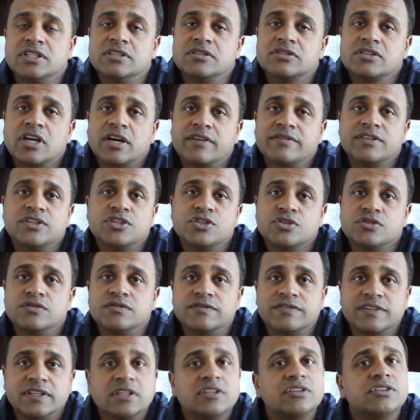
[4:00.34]
soft tissue
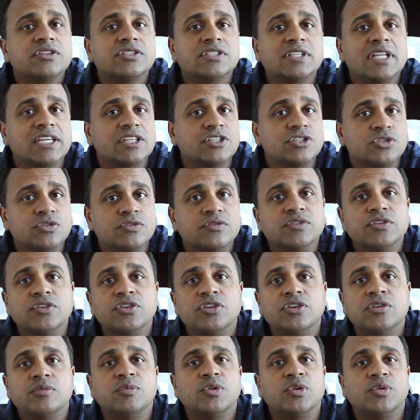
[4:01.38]
fillers like
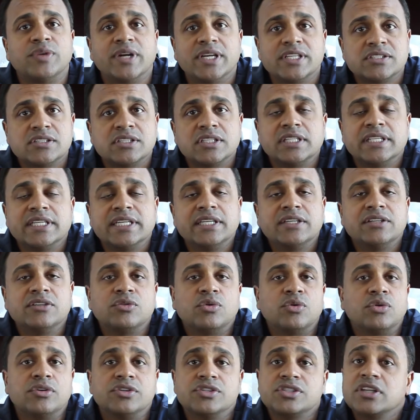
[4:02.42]
Juvederm or Restylane
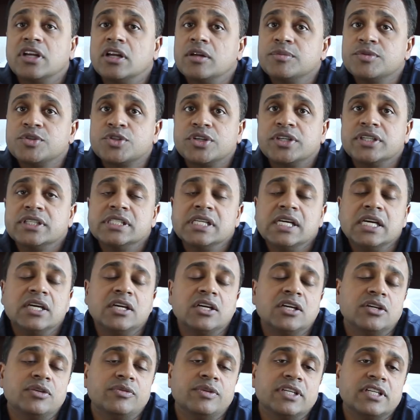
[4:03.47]
or Sculptra.
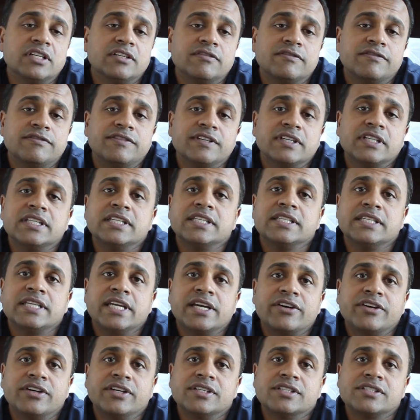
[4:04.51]
We can fill in the
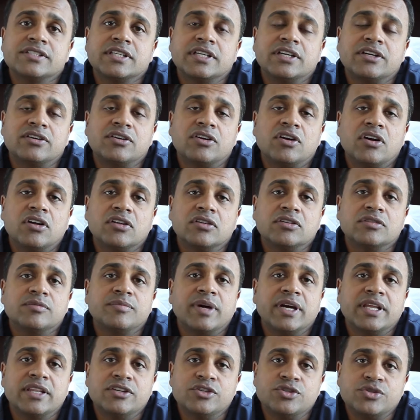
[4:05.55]
areas that are hollowed
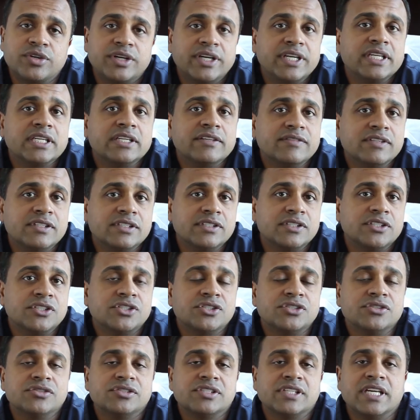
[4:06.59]
by the drying of the
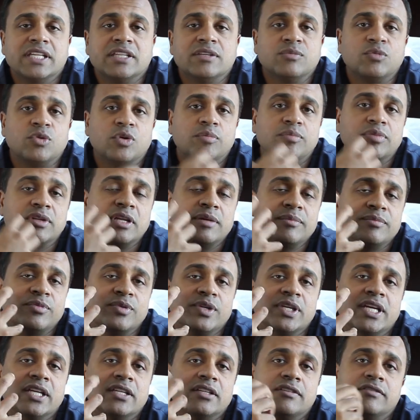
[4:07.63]
tissues, and the more plump
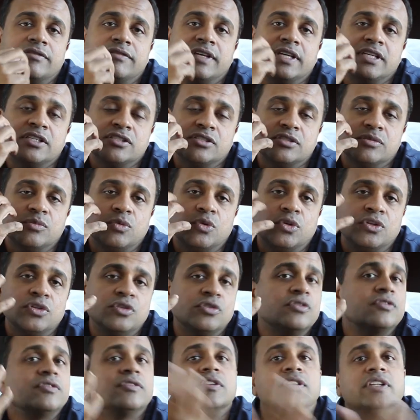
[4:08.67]
we get the face, the more
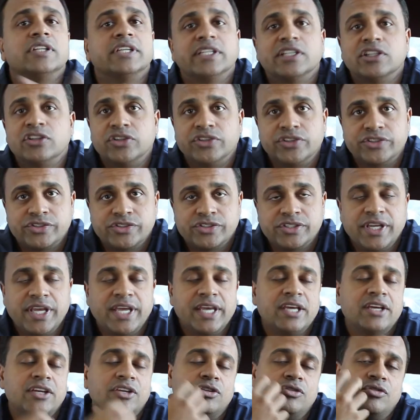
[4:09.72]
youthful it looks.
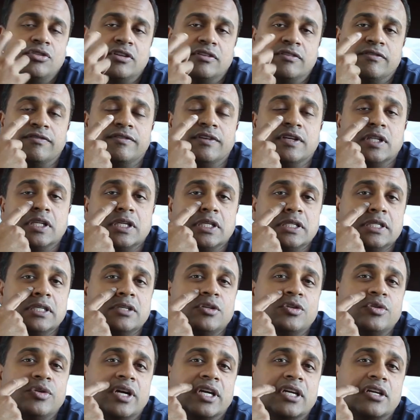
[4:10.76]
You can fill in the
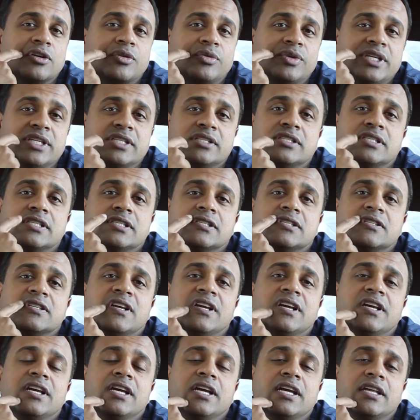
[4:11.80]
direct
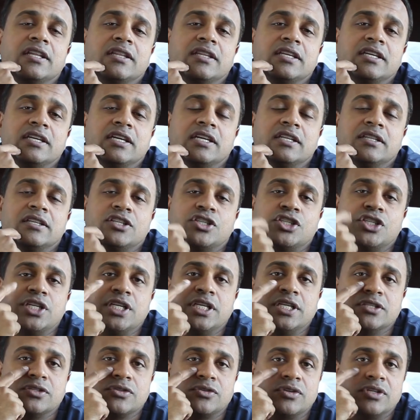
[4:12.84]
creases in the
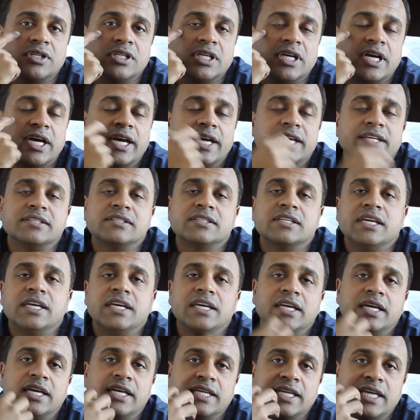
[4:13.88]
cheeks or in the eyes,
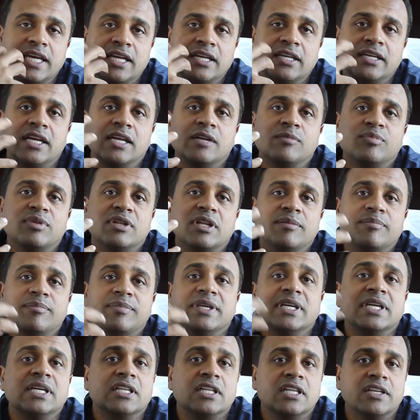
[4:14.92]
again get
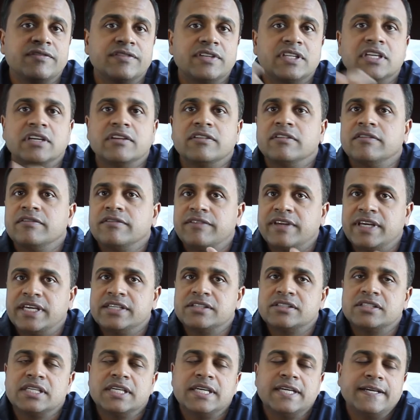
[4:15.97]
plumping and lifting of the
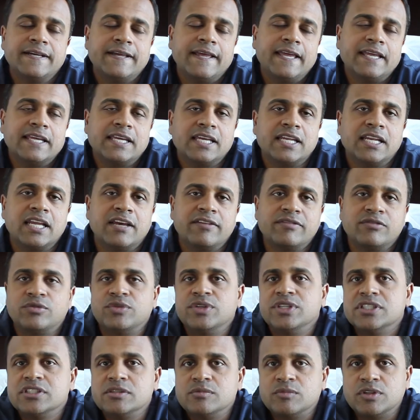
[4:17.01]
face, and can have a
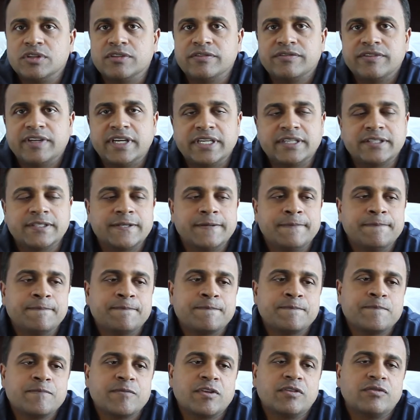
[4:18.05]
reasonable effect.
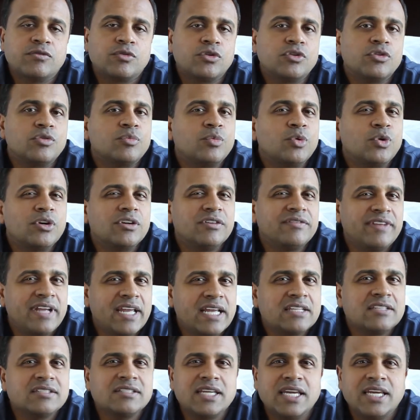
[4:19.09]
For the more
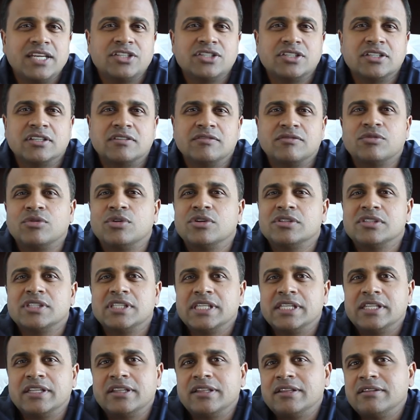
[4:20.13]
advanced aging, unfortunately,